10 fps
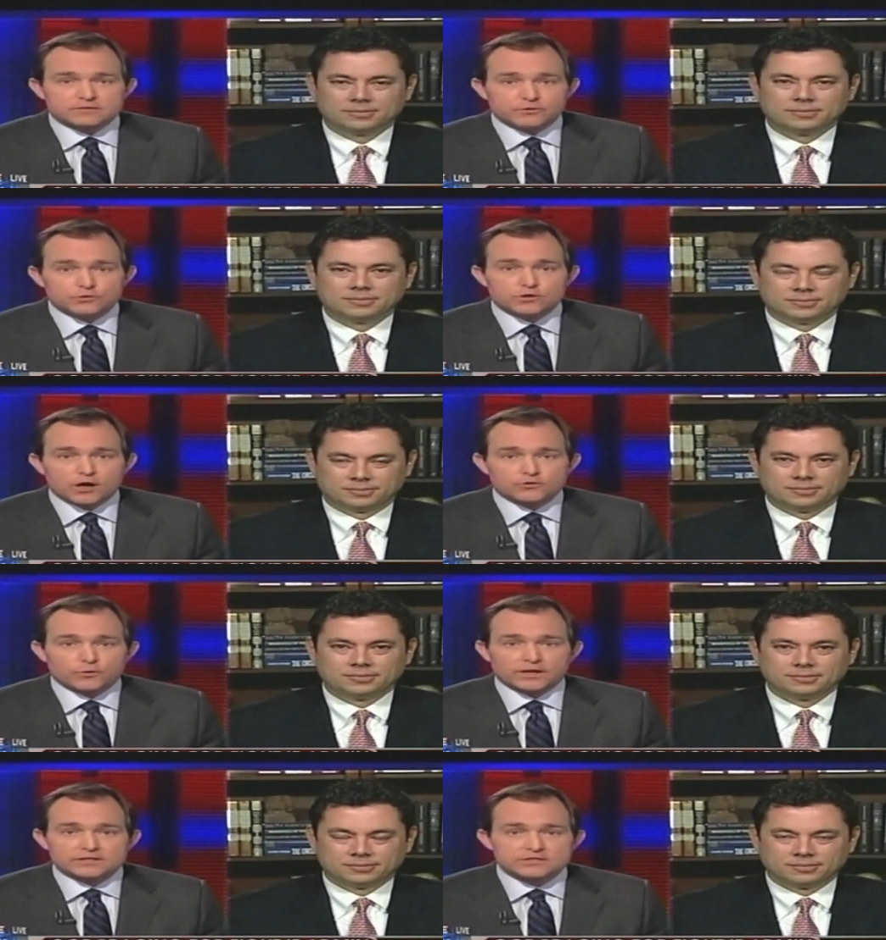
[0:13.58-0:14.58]
Speaker 1: of Utah,
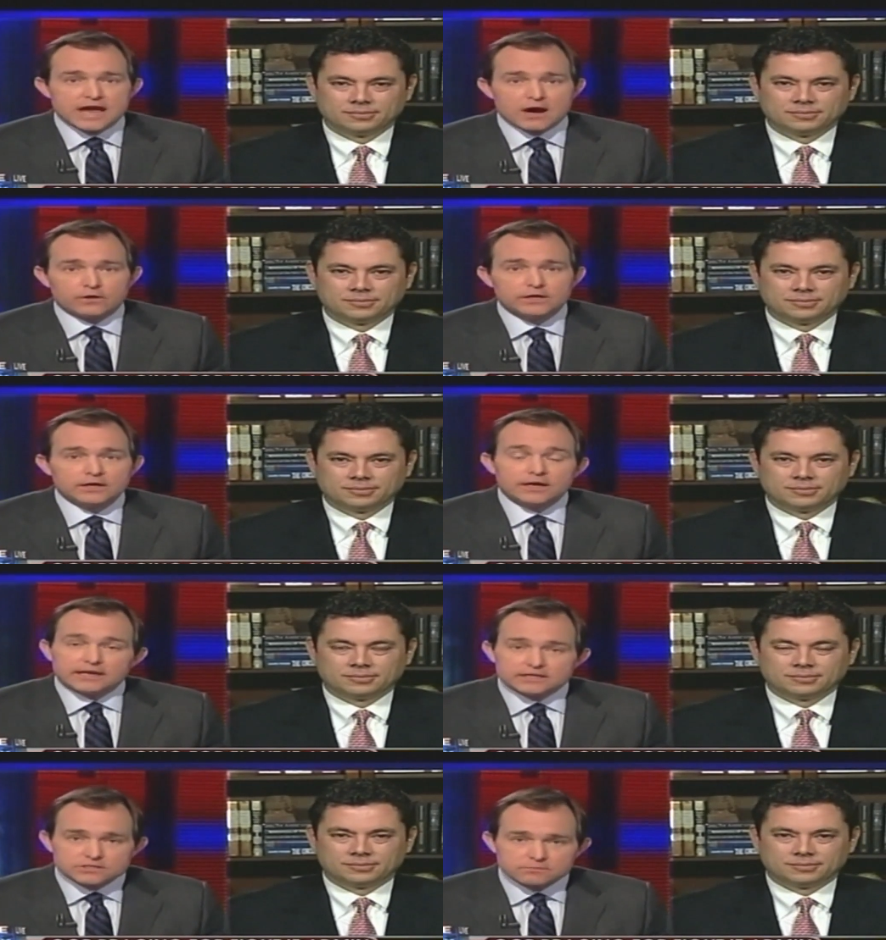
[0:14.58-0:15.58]
joining us now.
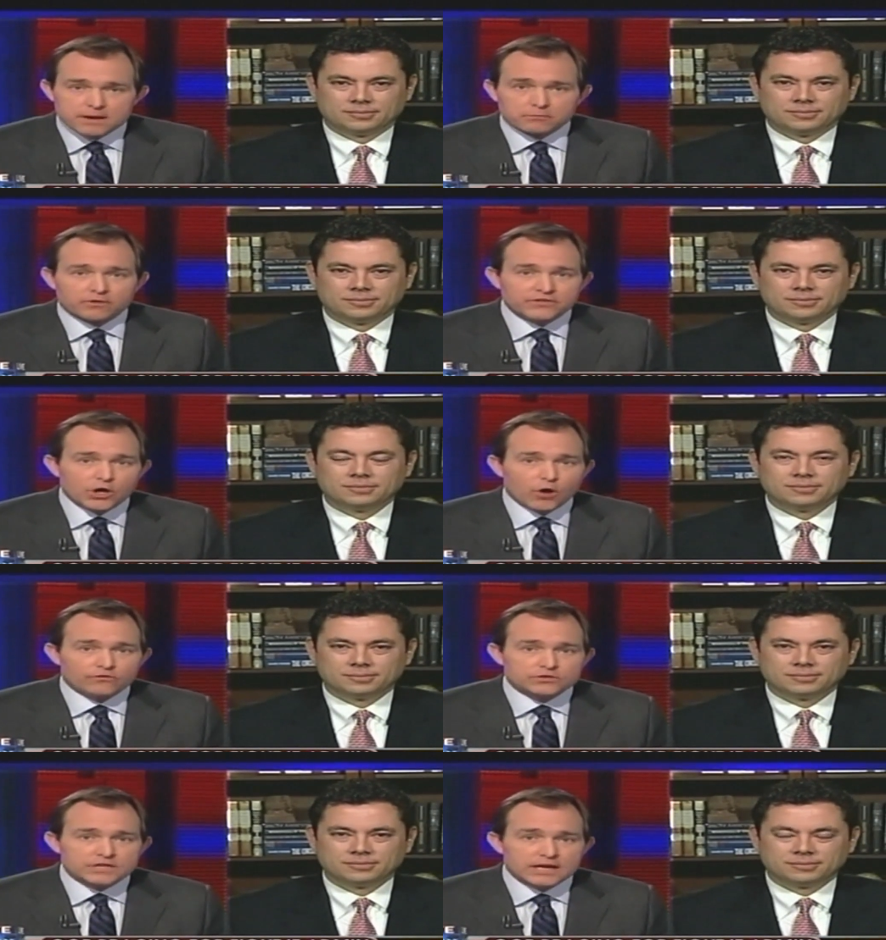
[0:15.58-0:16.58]
He is a member of the
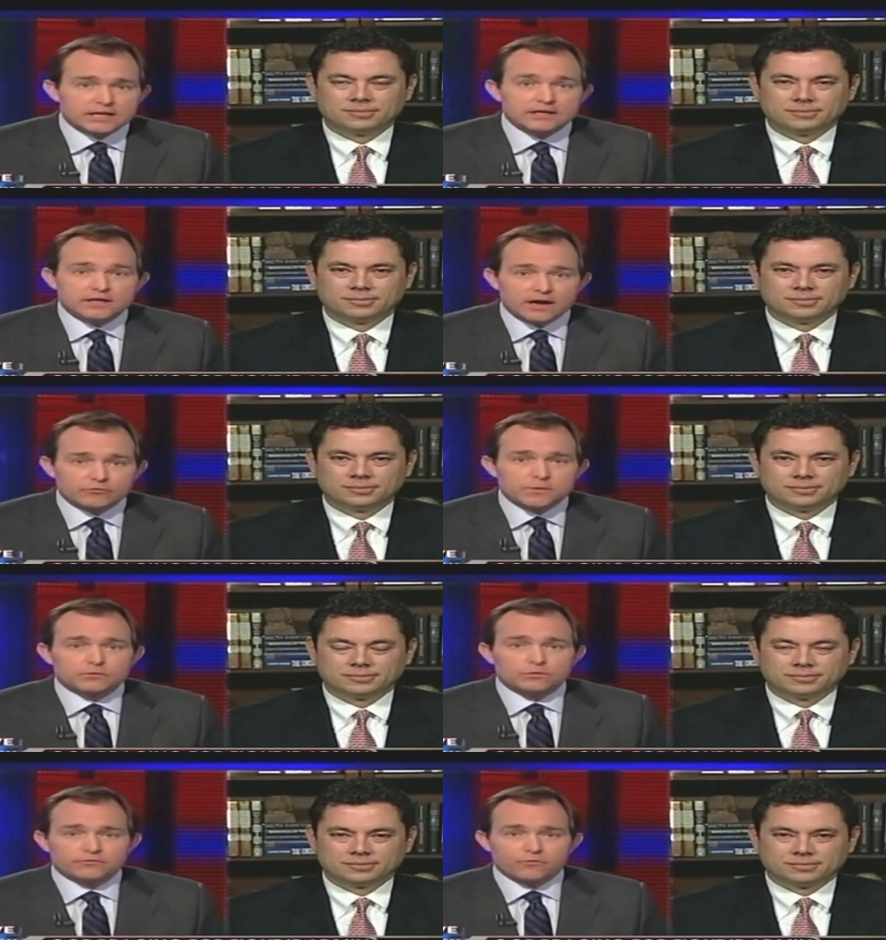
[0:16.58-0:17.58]
Oversight and
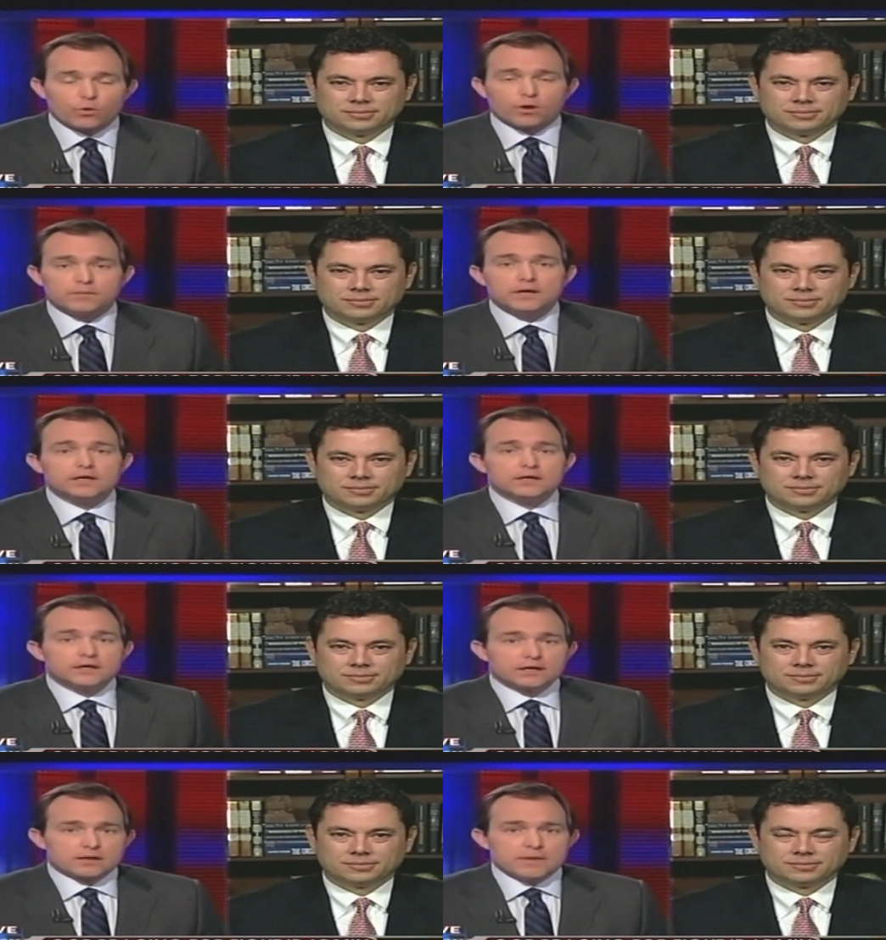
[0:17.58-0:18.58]
Government Reform
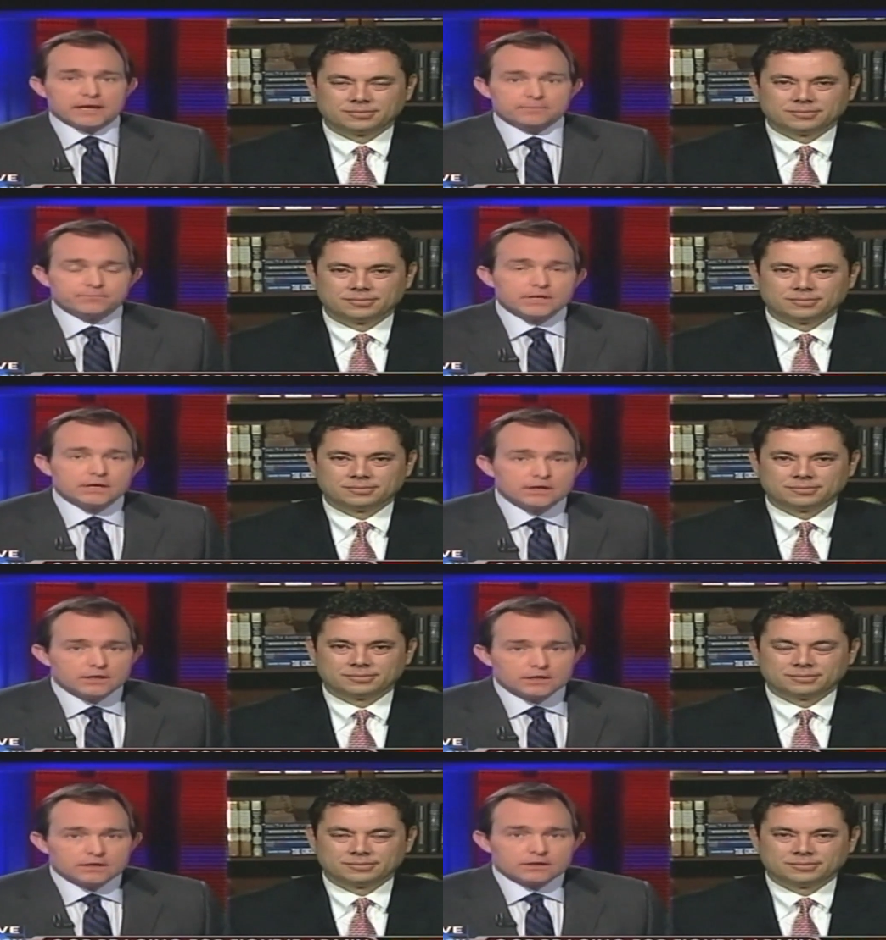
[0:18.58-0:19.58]
Committee.
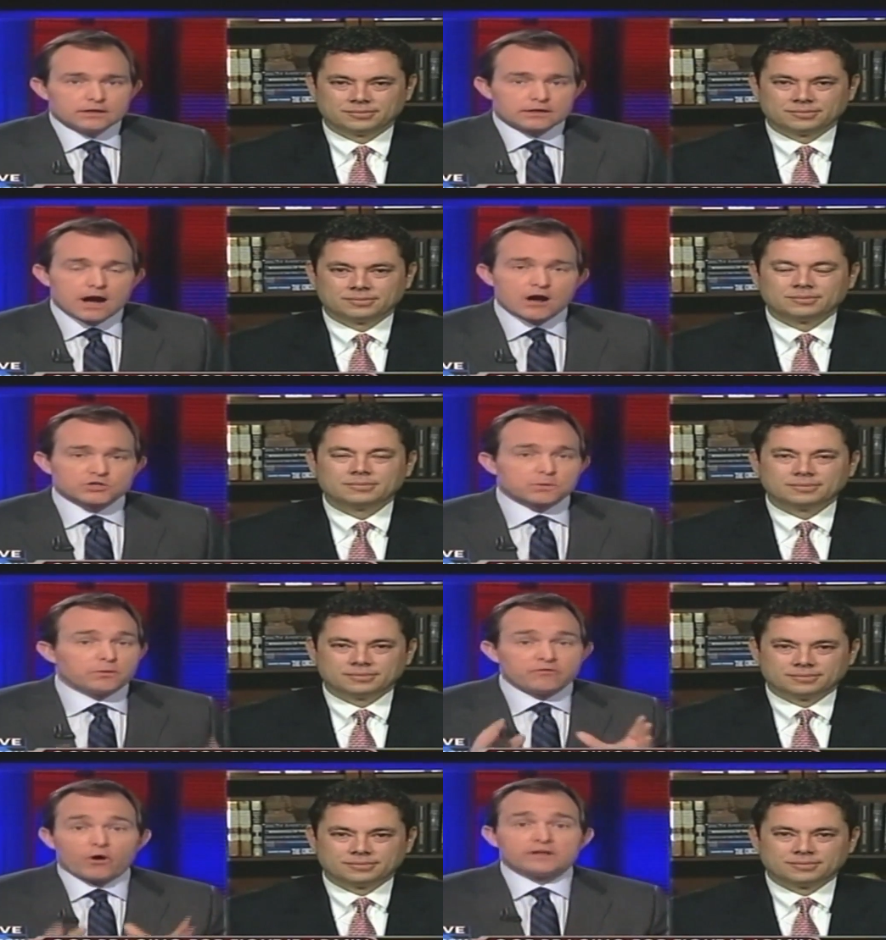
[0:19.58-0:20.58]
Congressman,
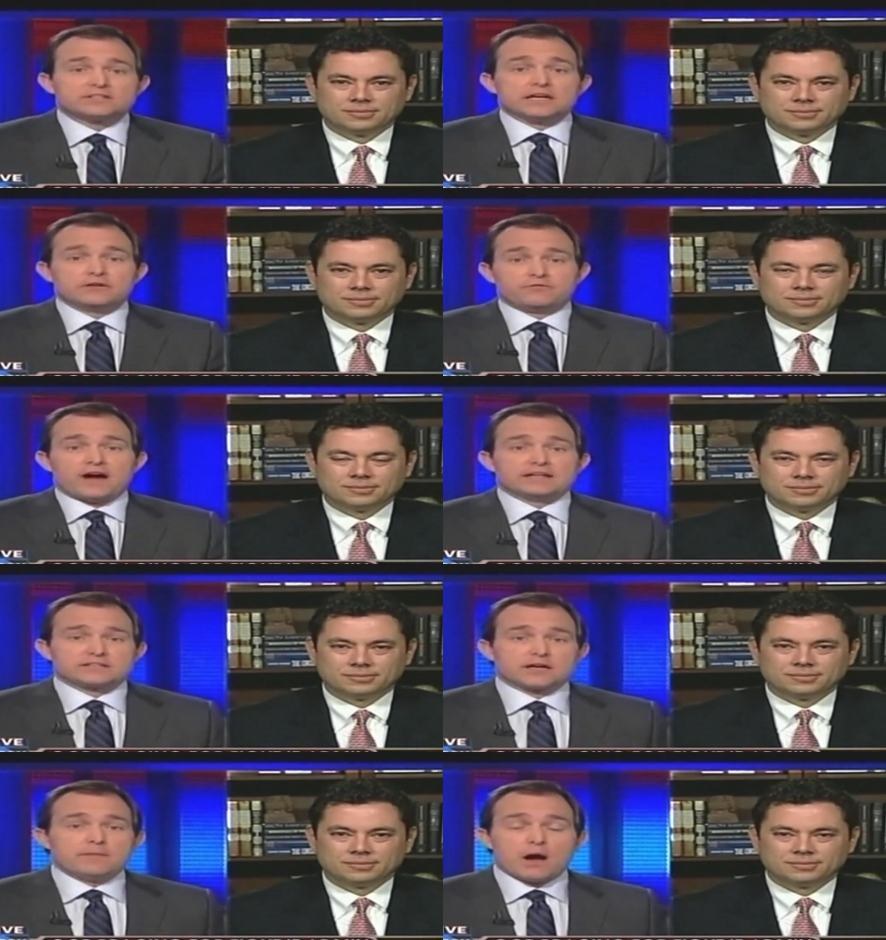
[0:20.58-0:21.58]
we've already seen
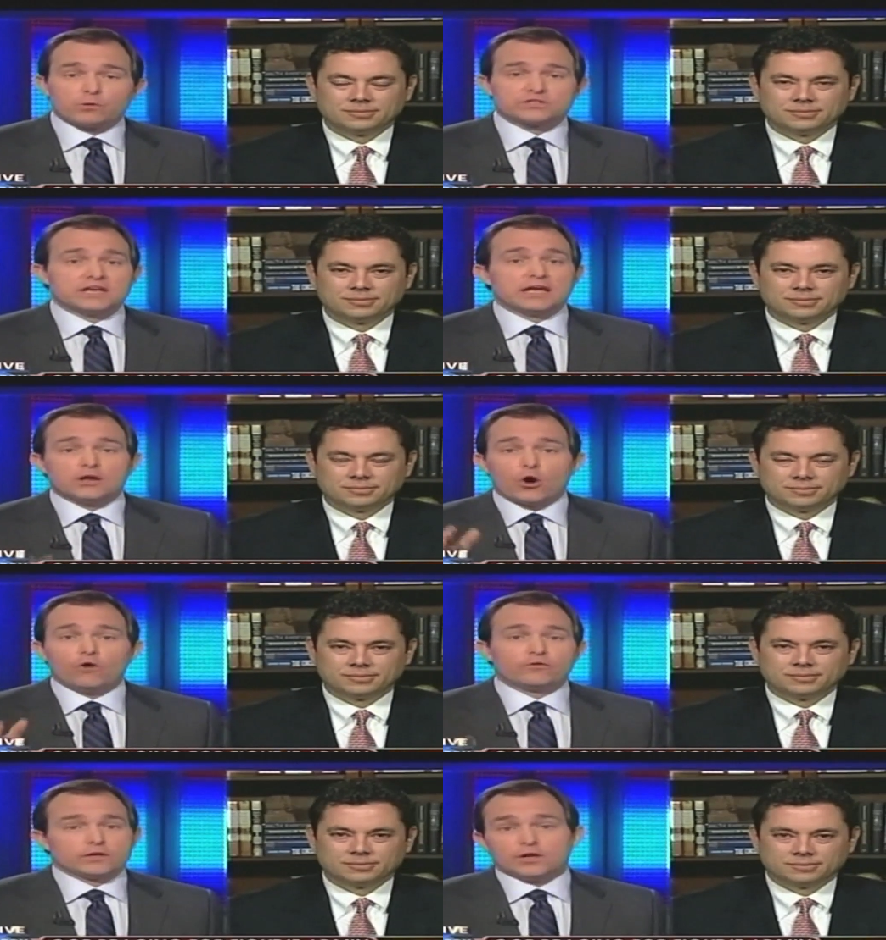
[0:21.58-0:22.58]
fights come out. We're seeing it
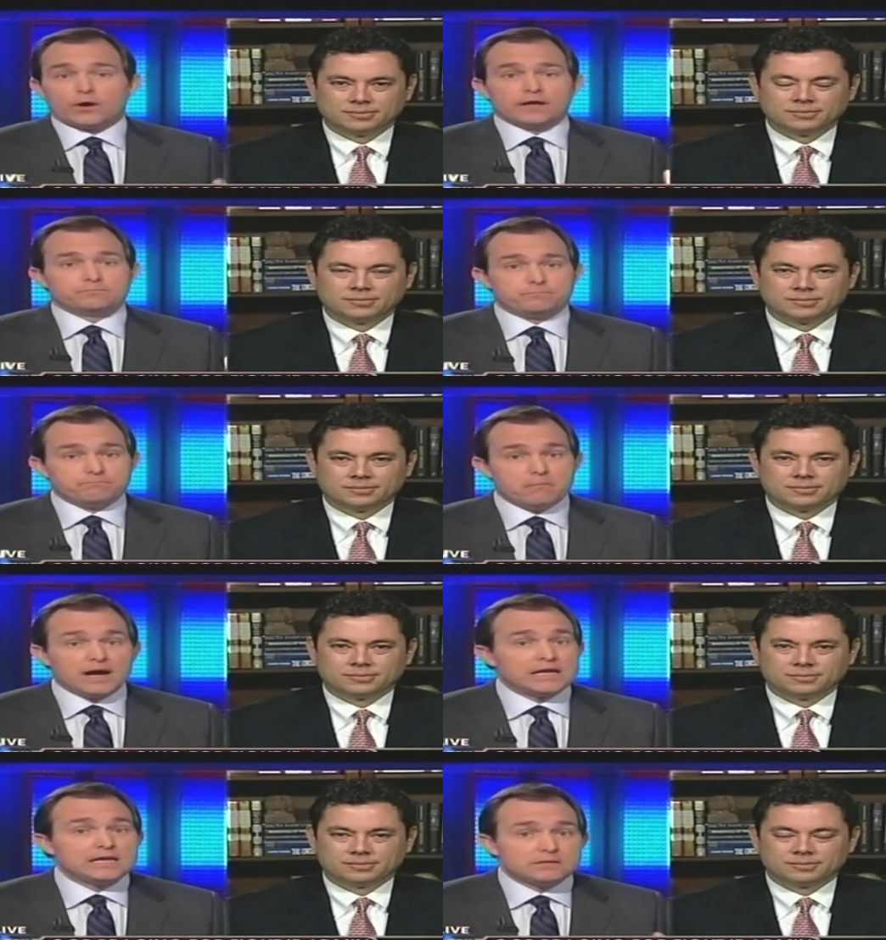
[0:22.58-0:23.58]
over, you know, and
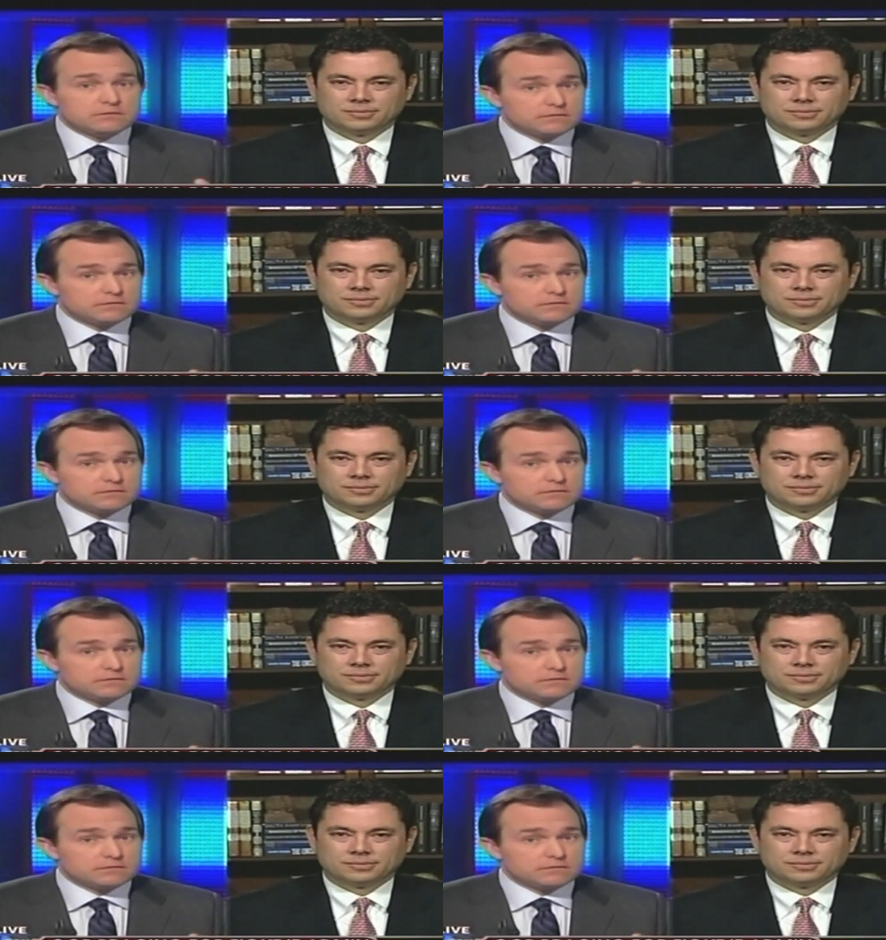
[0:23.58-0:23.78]
money